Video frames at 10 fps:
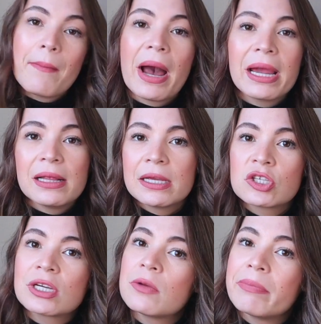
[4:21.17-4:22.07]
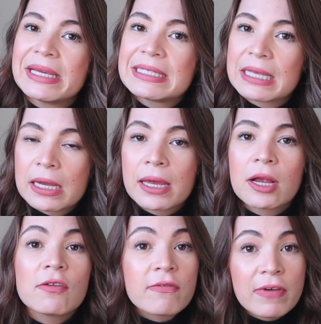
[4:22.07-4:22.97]
I like to keep my
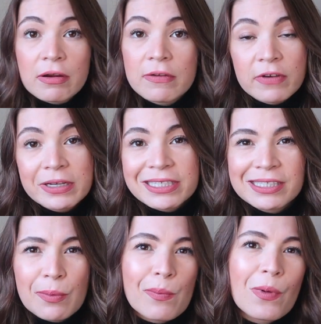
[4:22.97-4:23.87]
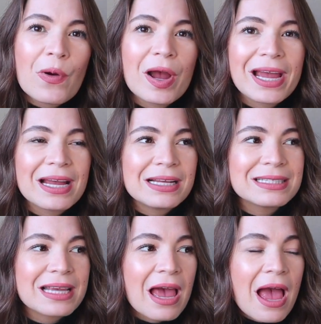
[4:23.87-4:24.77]
skincare very simple, and